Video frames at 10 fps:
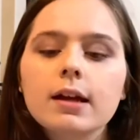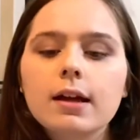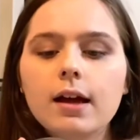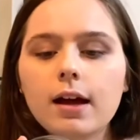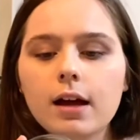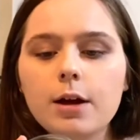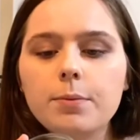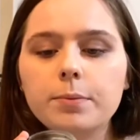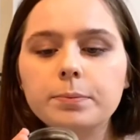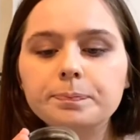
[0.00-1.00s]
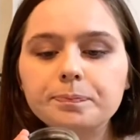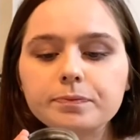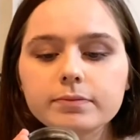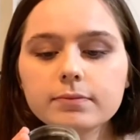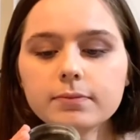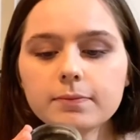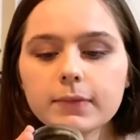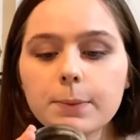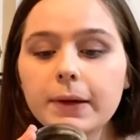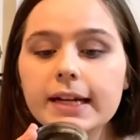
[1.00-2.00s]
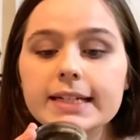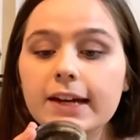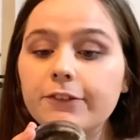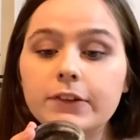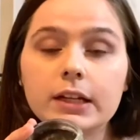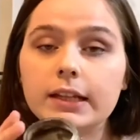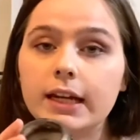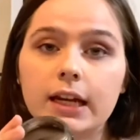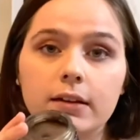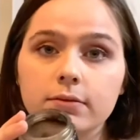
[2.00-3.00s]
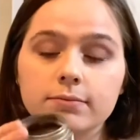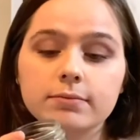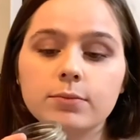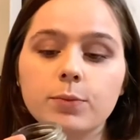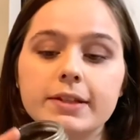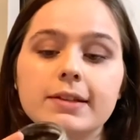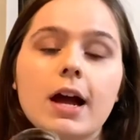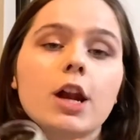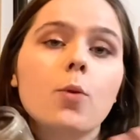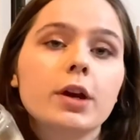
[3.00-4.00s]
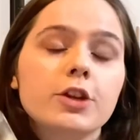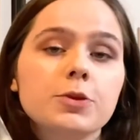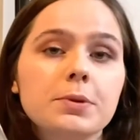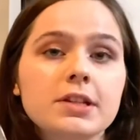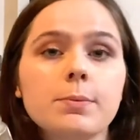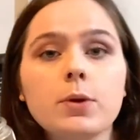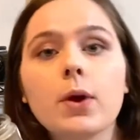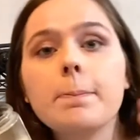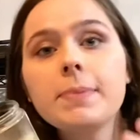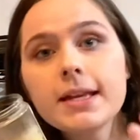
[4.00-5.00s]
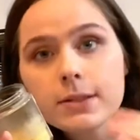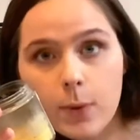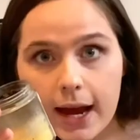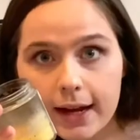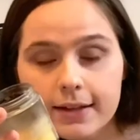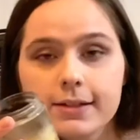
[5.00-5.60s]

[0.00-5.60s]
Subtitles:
but it definitely was not a 100% pure beeswax.